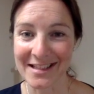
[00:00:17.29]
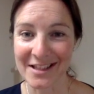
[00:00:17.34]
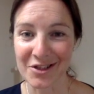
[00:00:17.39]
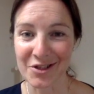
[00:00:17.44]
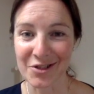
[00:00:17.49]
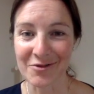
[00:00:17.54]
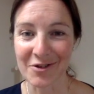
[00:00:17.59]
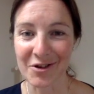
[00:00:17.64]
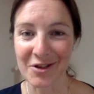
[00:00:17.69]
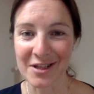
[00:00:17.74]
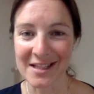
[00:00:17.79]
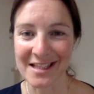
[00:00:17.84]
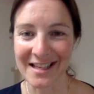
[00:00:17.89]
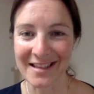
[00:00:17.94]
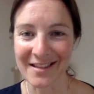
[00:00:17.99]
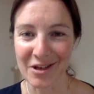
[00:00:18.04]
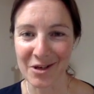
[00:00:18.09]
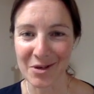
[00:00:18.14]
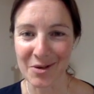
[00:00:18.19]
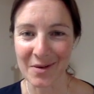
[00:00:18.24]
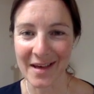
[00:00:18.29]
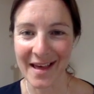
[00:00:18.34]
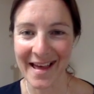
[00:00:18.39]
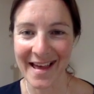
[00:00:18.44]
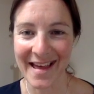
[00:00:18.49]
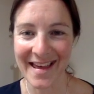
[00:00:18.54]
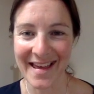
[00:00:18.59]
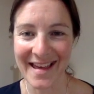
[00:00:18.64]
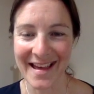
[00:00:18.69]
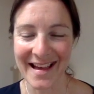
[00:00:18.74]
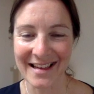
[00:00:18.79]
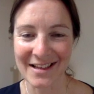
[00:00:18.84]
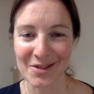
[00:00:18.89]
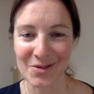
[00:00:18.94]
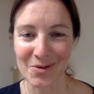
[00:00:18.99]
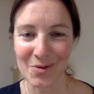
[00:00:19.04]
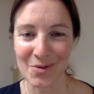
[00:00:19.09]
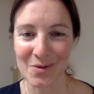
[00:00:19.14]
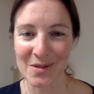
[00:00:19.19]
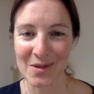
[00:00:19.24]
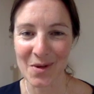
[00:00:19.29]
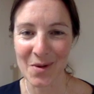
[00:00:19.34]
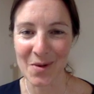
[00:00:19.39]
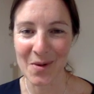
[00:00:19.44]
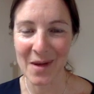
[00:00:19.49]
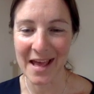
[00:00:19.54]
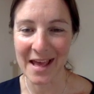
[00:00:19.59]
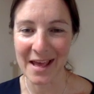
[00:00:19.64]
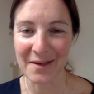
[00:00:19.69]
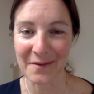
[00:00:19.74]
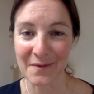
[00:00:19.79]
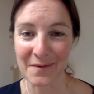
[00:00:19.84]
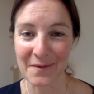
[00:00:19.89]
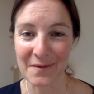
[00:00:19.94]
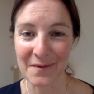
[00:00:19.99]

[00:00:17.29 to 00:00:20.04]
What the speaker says: in neurology in the UK and also a